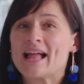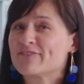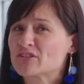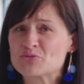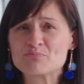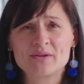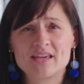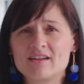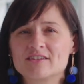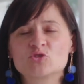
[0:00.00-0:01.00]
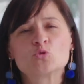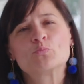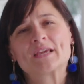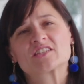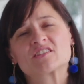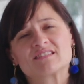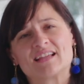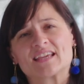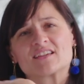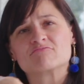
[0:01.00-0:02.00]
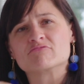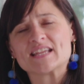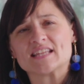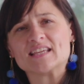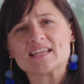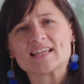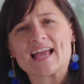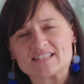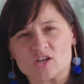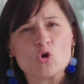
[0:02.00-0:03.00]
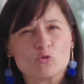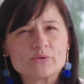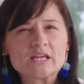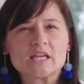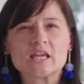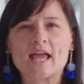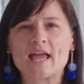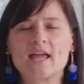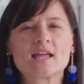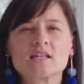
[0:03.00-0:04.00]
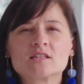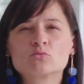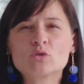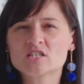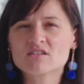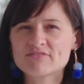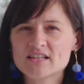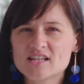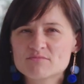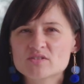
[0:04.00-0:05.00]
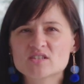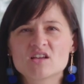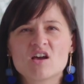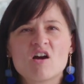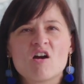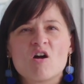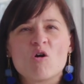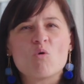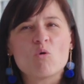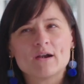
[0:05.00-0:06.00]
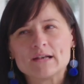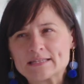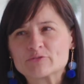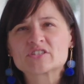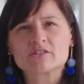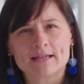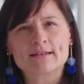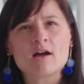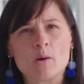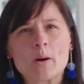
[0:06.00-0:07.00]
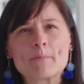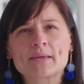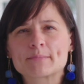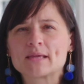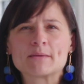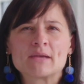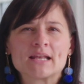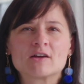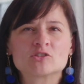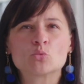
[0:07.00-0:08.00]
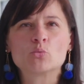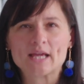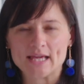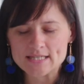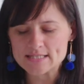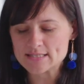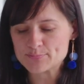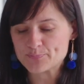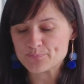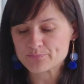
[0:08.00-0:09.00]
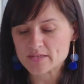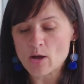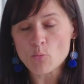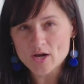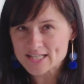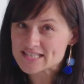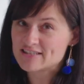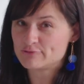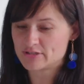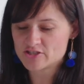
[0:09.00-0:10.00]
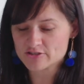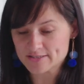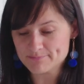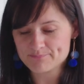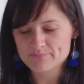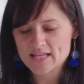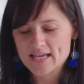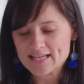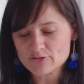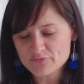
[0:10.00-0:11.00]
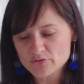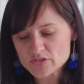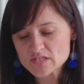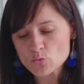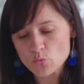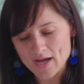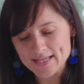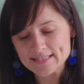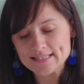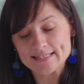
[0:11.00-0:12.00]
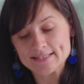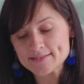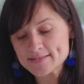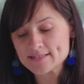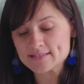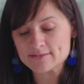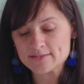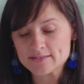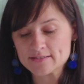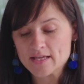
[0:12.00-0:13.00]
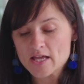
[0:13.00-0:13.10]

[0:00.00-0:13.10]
compare two pictures, like reading as a hobby and watching films, or literature can come up in many other ways. Now, what is literature? It refers to writing considered